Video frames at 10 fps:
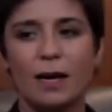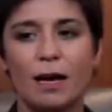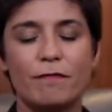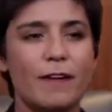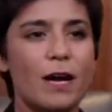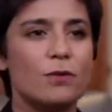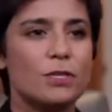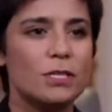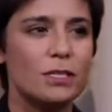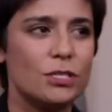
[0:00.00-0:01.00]
I
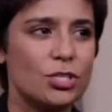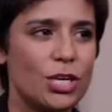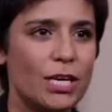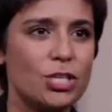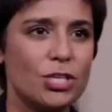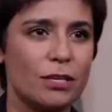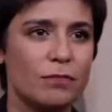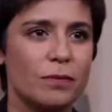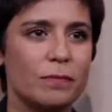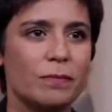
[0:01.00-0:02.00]
found changing
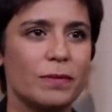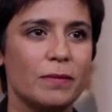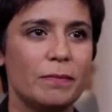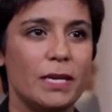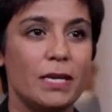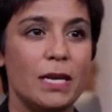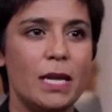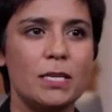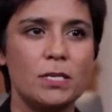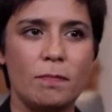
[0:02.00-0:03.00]
from being an
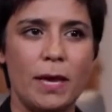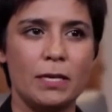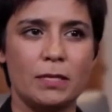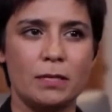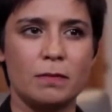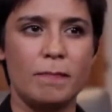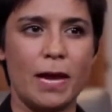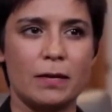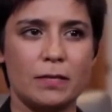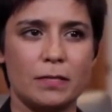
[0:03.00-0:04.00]
independent
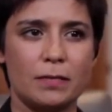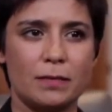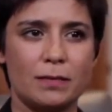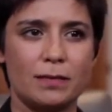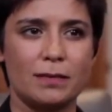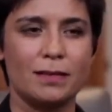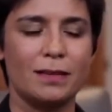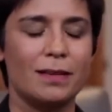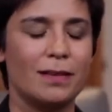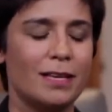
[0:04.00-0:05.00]
barrister,
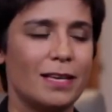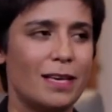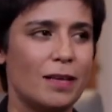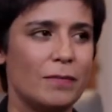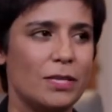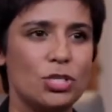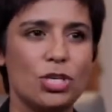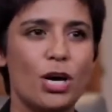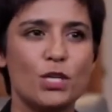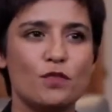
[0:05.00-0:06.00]
in
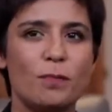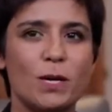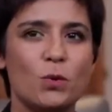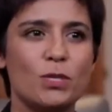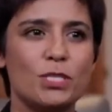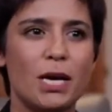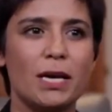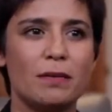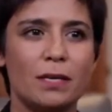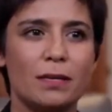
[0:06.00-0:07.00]
charge of my own
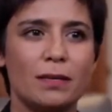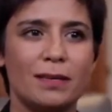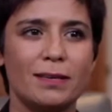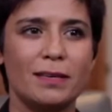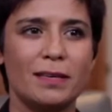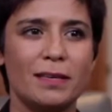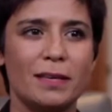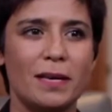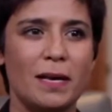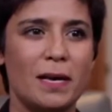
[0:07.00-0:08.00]
diary,
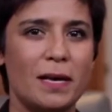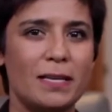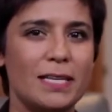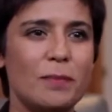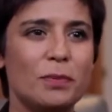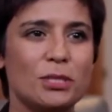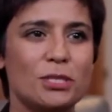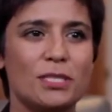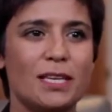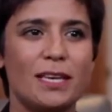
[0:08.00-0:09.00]
and able to
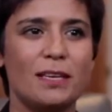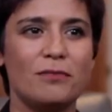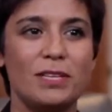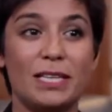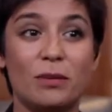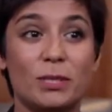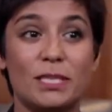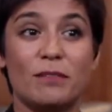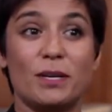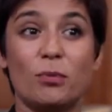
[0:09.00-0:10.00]
say really
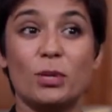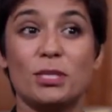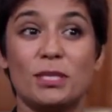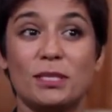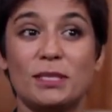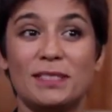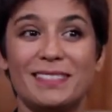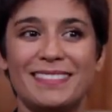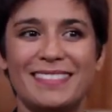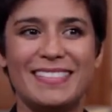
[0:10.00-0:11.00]
whatever I wanted,
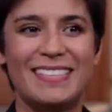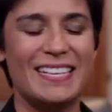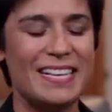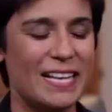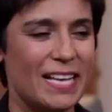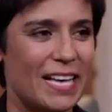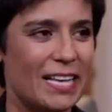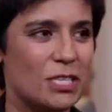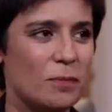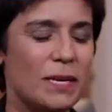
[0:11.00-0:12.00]

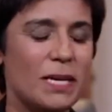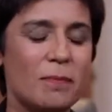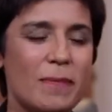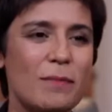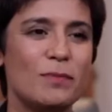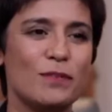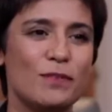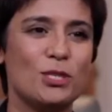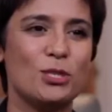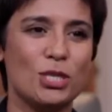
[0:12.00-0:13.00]
to being a member of
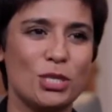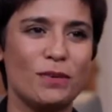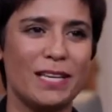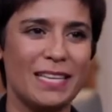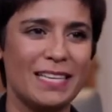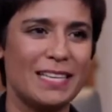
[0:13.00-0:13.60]
the judiciary,